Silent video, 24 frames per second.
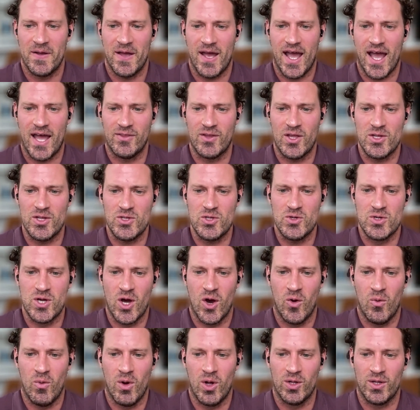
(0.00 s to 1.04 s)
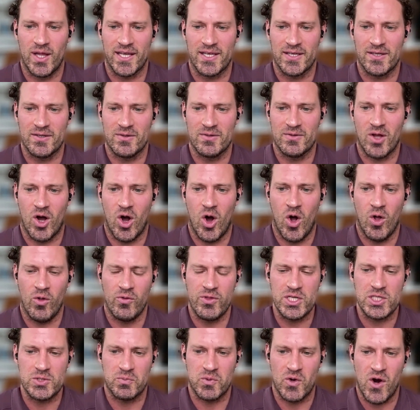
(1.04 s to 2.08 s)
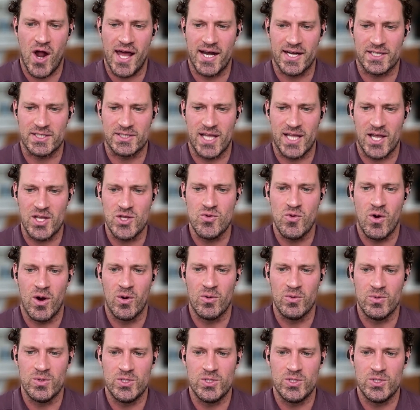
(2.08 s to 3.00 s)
And then you go, well, like all these products that you own